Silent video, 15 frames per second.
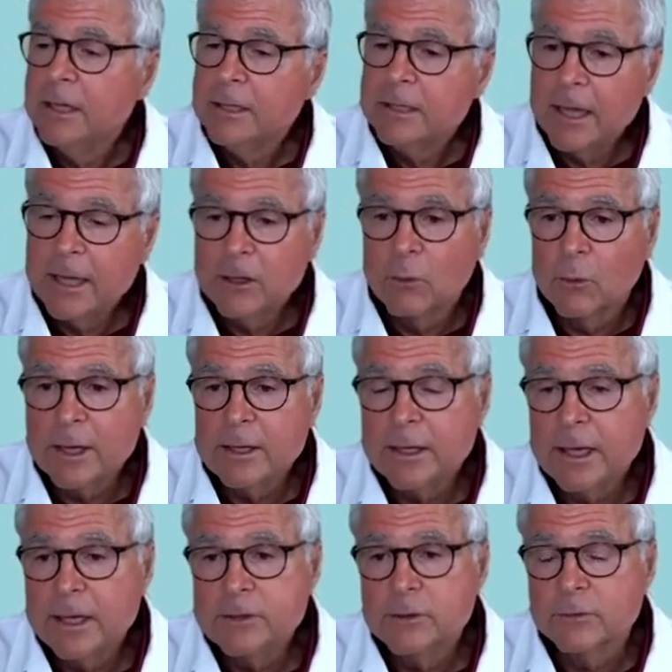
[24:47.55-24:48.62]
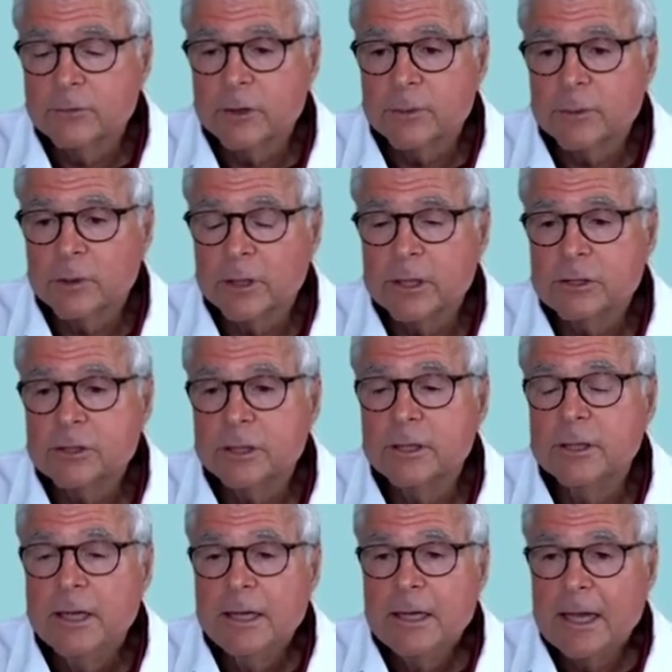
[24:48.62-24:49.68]
take away the atrial
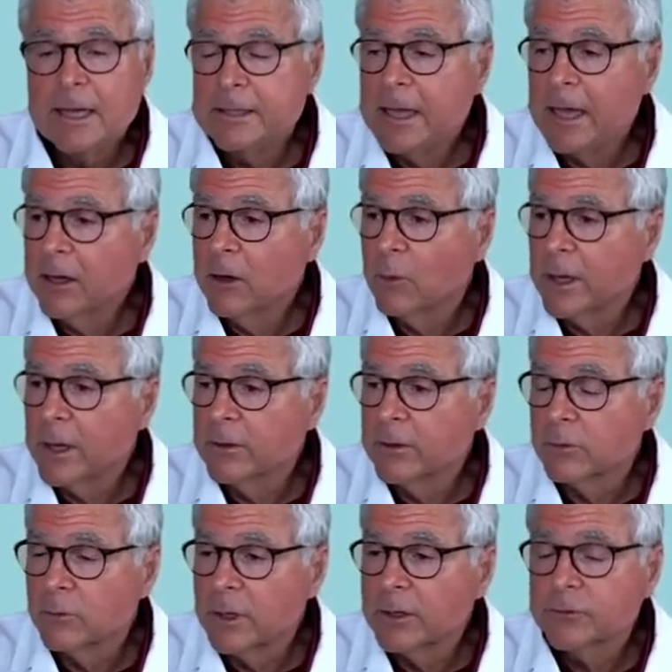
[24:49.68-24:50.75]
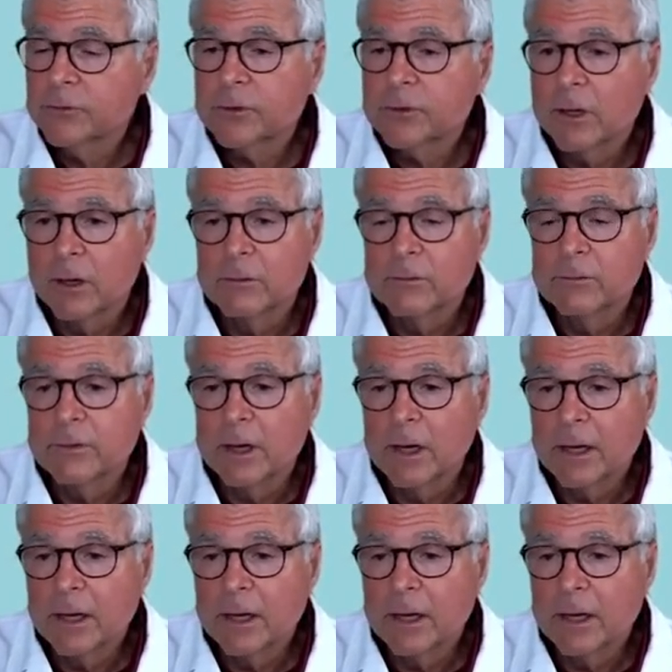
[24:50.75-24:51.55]
fibrillation and take away the risk of uh,